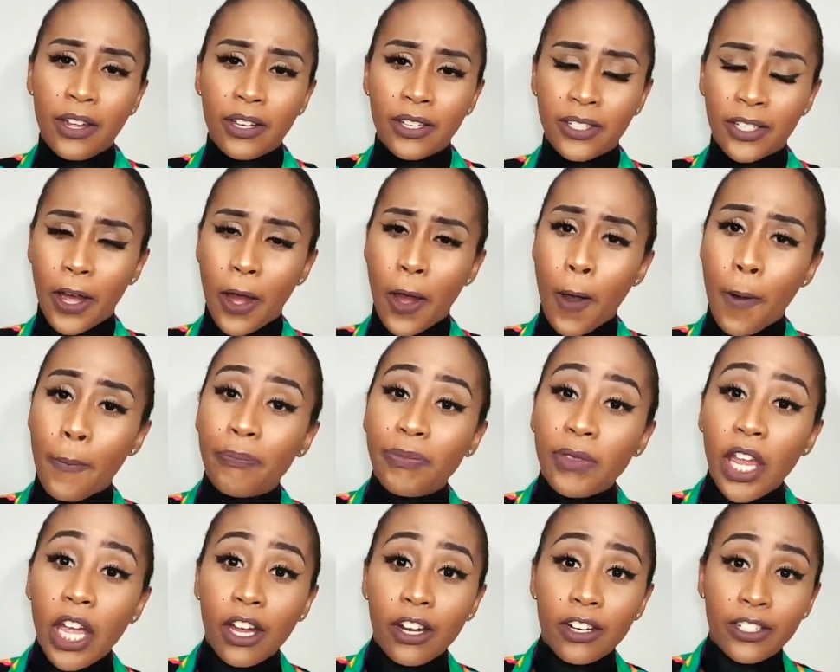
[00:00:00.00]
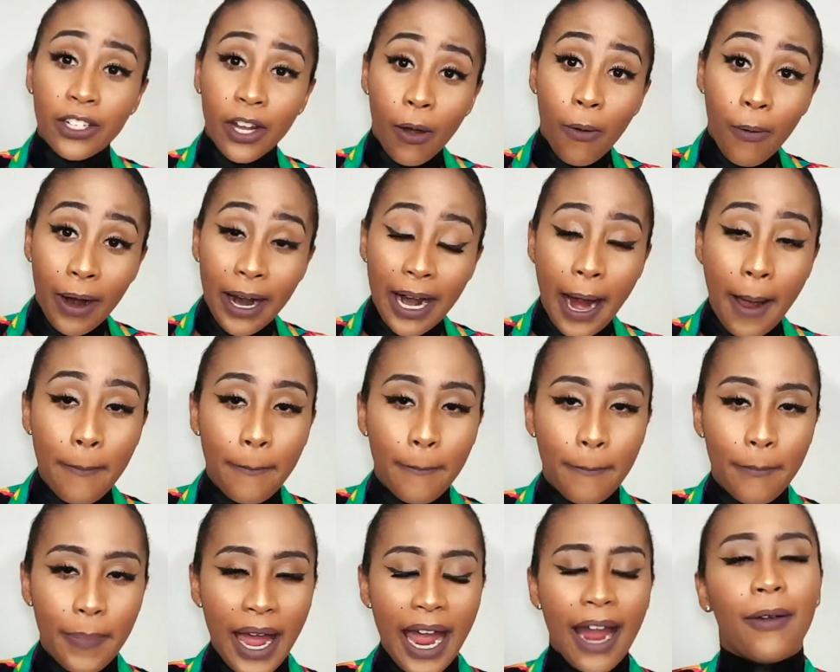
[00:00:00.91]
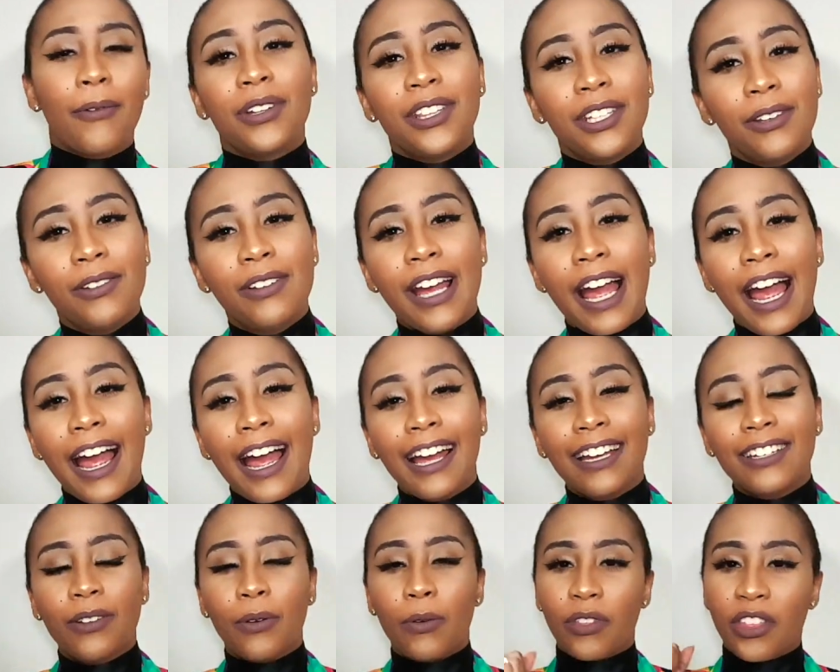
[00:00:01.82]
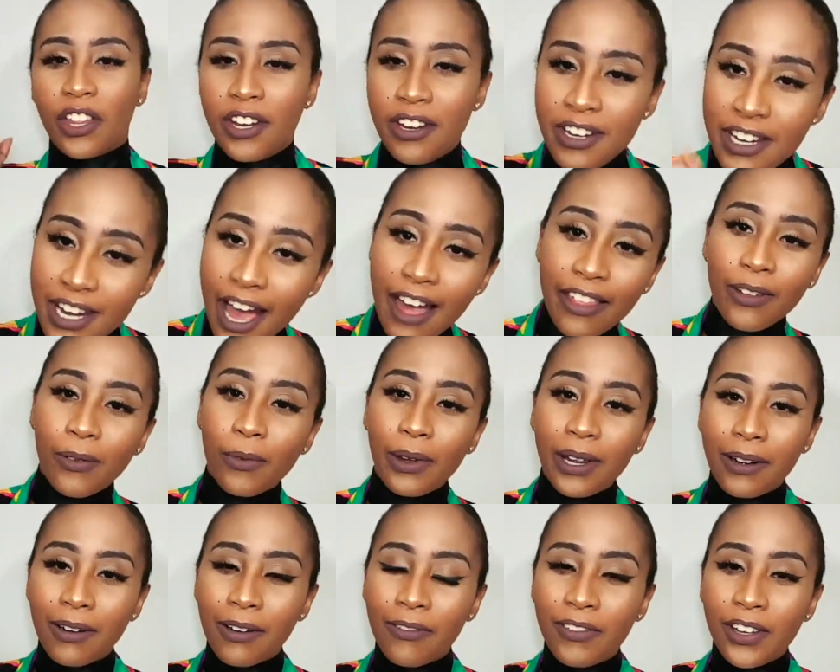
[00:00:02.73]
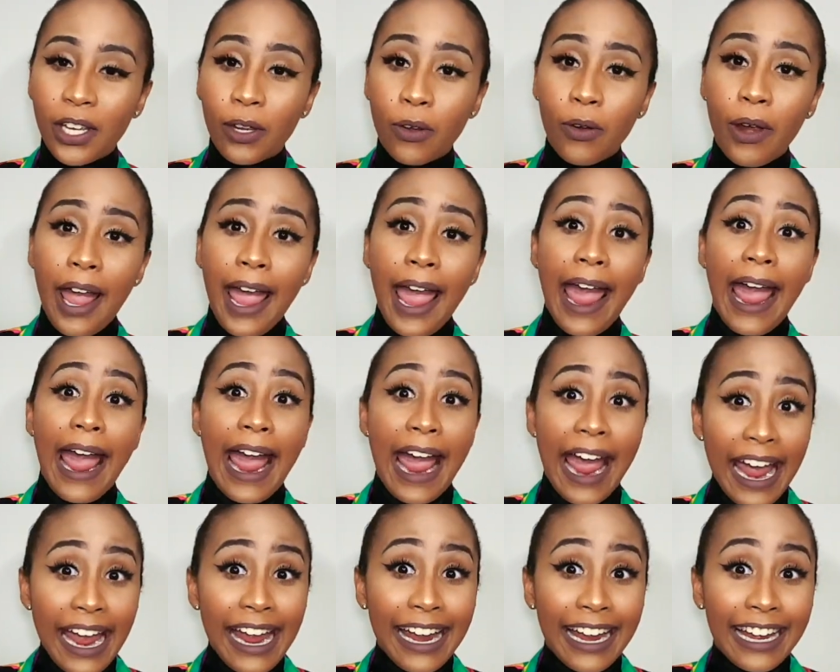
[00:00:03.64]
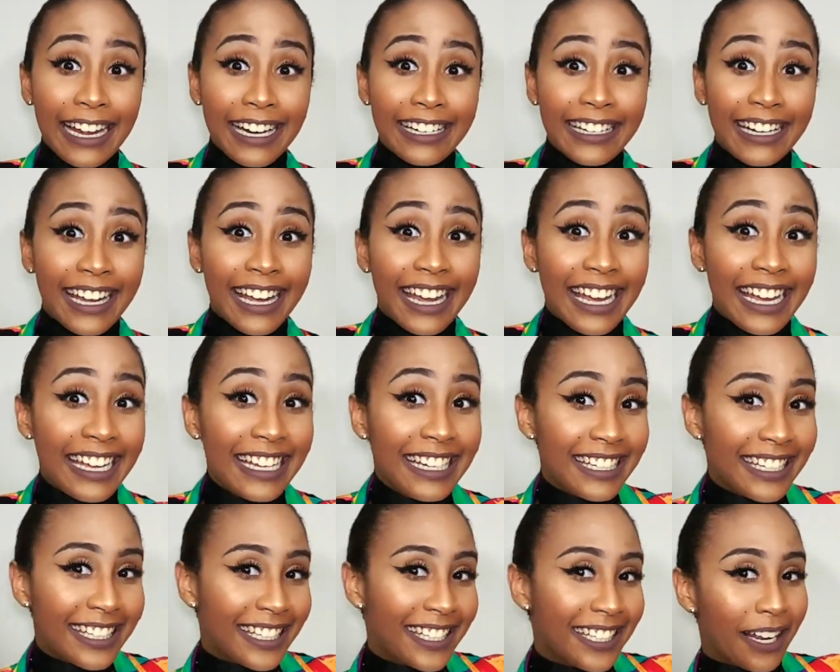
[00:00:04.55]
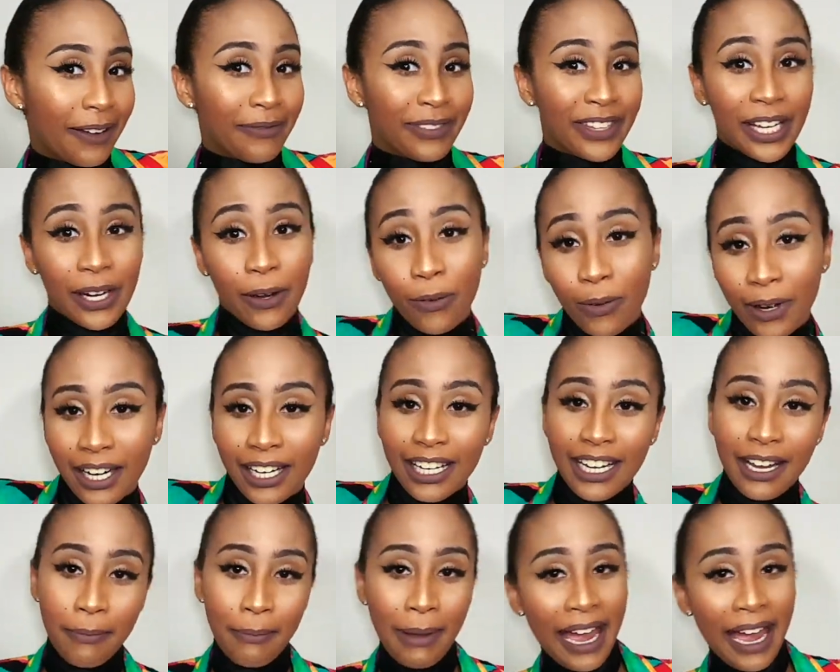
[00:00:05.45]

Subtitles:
So don't worry, I'm back with you guys with another wig review, and it's something really